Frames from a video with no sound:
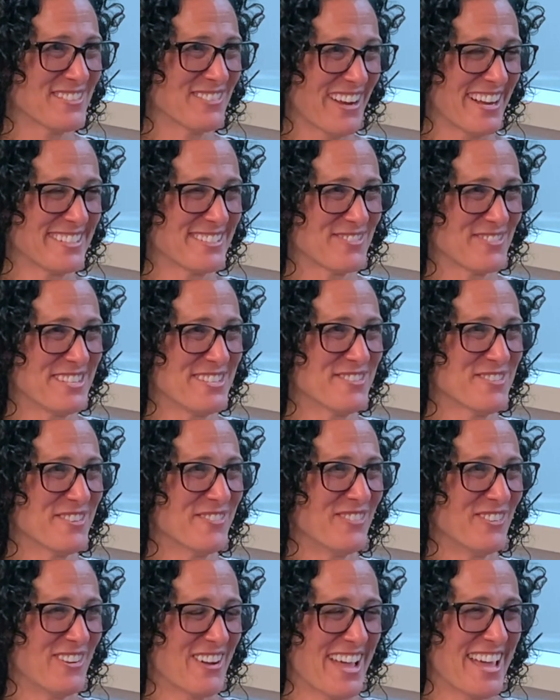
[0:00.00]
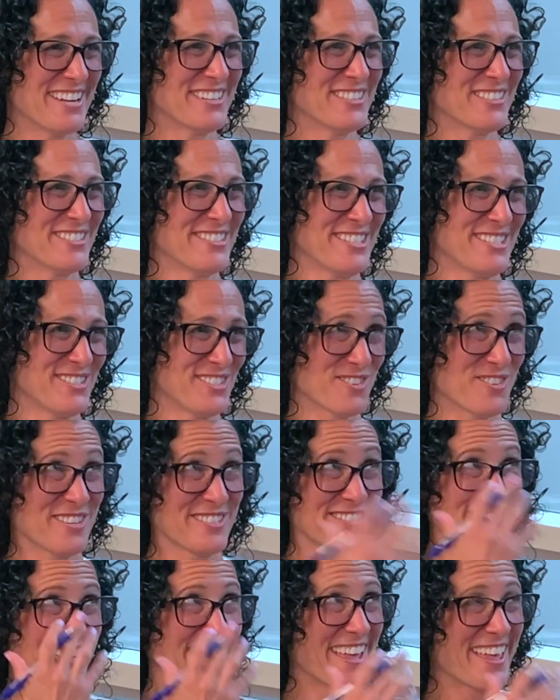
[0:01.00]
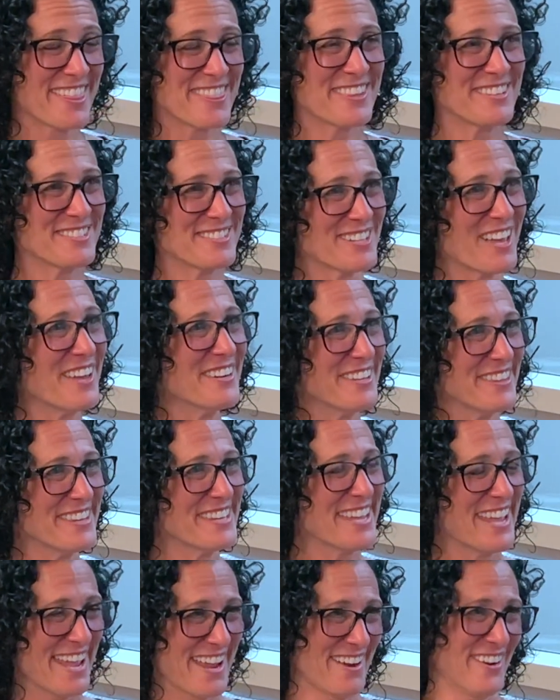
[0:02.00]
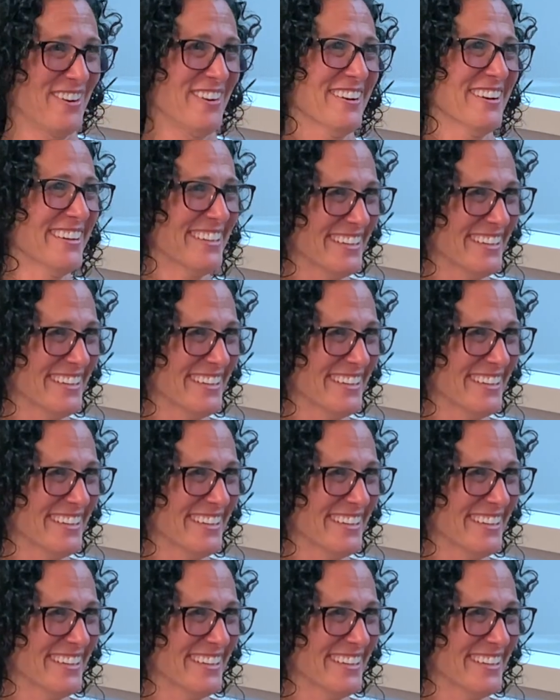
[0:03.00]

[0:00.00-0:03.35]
right. renewable energy source, the sun and the air.